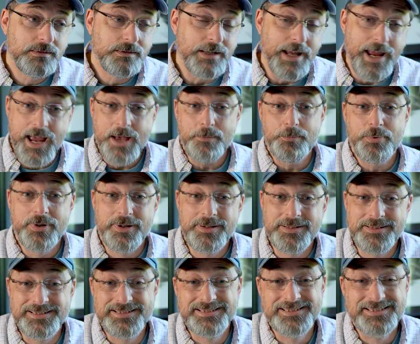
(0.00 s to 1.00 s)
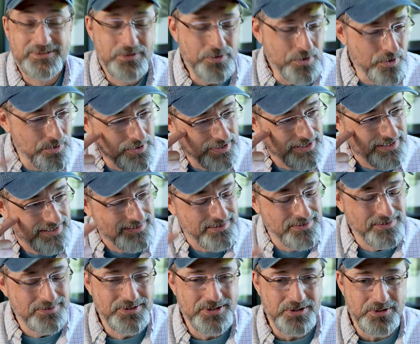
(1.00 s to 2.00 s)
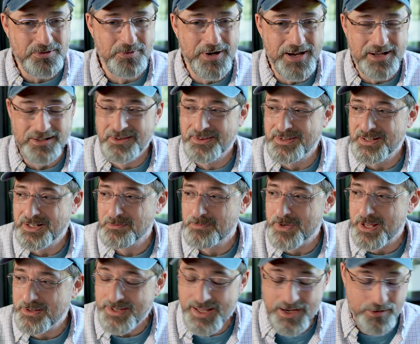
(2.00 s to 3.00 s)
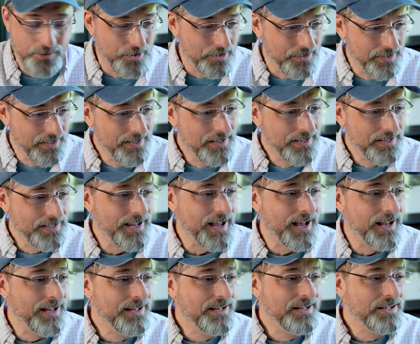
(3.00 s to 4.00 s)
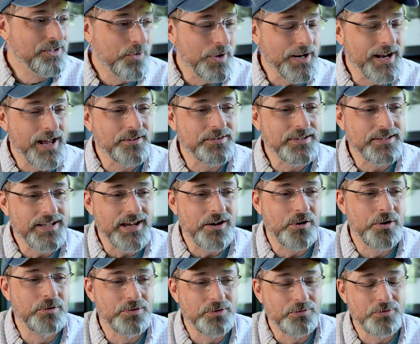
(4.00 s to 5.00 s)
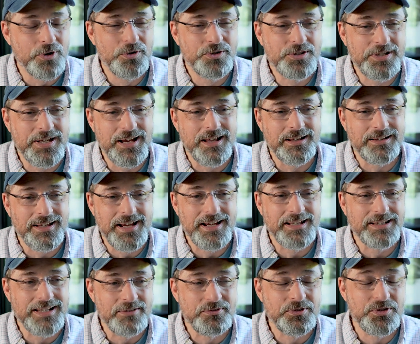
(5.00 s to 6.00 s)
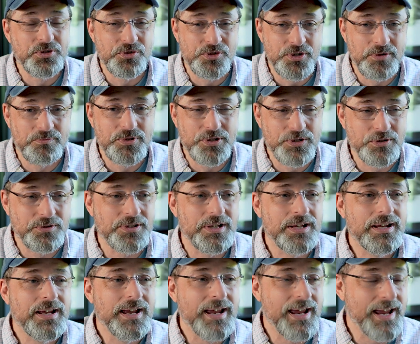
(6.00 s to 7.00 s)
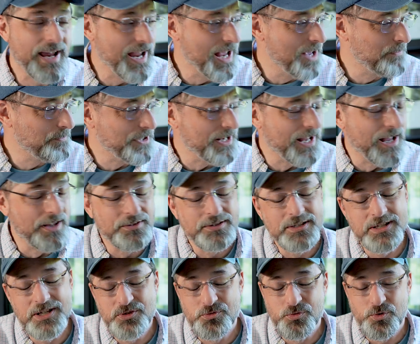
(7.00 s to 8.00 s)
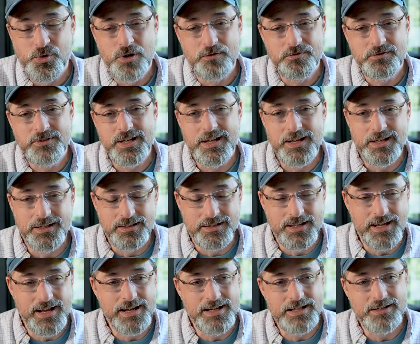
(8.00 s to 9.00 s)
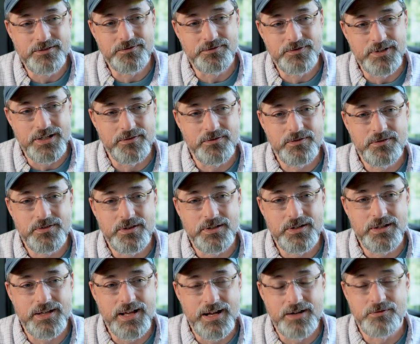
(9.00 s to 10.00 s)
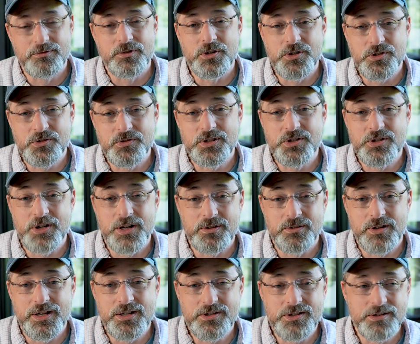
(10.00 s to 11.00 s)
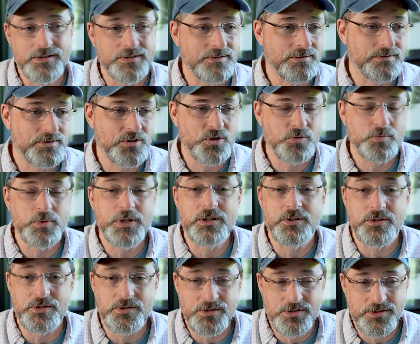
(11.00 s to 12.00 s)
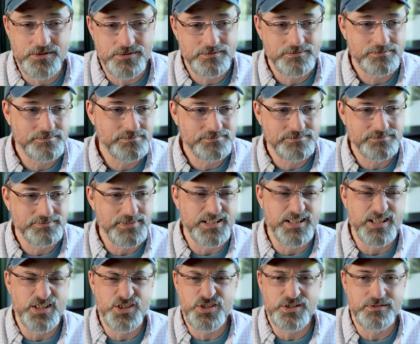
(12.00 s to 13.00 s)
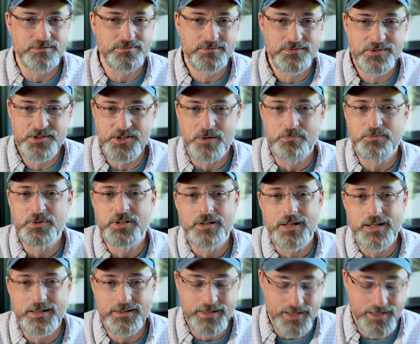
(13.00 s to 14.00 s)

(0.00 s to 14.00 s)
amp. Whew. Took a while to think about that word. Yeah, went out the Rotel A11 Tribute amp and out these Wharfdale 85th anniversary generation speakers edition, something like